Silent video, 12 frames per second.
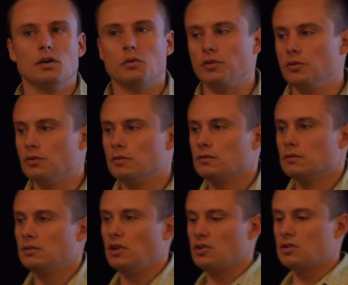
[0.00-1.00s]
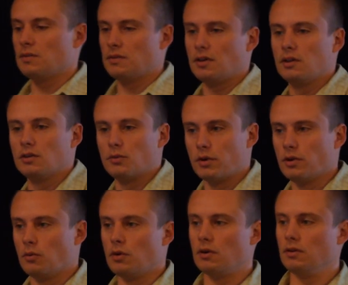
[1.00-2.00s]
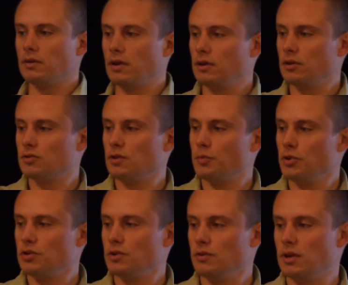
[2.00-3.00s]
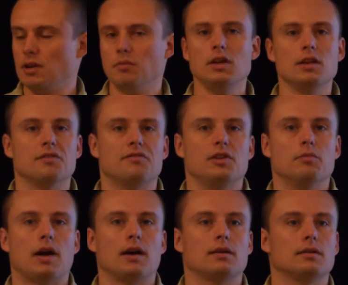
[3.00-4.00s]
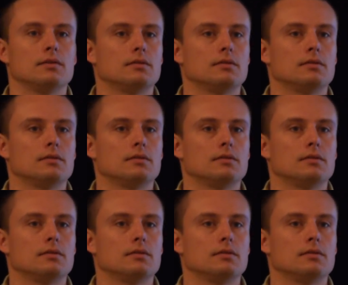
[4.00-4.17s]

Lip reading: When you touch something in the real world, right, you sort of push it, you get immediate feedback.